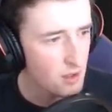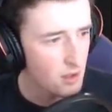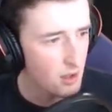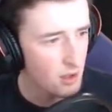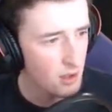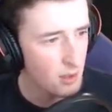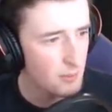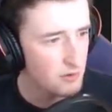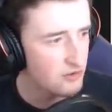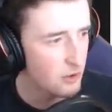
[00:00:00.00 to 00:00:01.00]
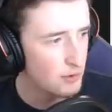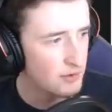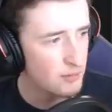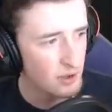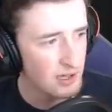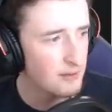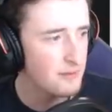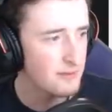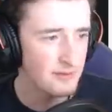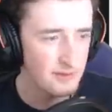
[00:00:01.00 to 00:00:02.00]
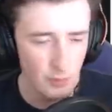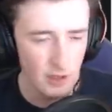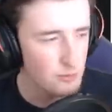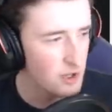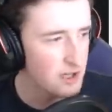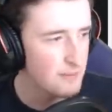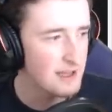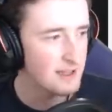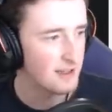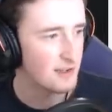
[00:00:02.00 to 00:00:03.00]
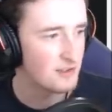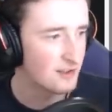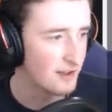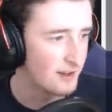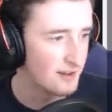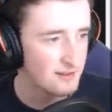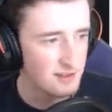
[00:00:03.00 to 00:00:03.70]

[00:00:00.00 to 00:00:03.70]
Um, so the point the point I'm trying to make is, uh,